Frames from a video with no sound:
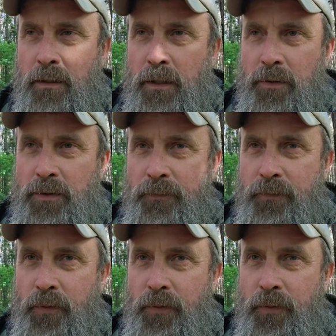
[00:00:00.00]
close to
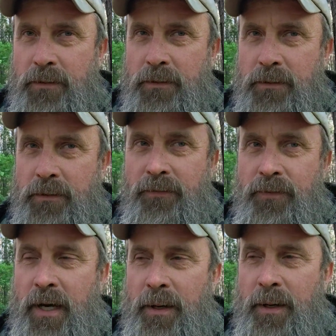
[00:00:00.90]
freezing,
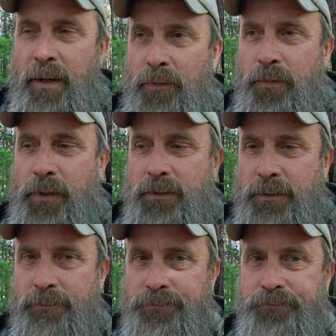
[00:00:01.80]
if not below freezing.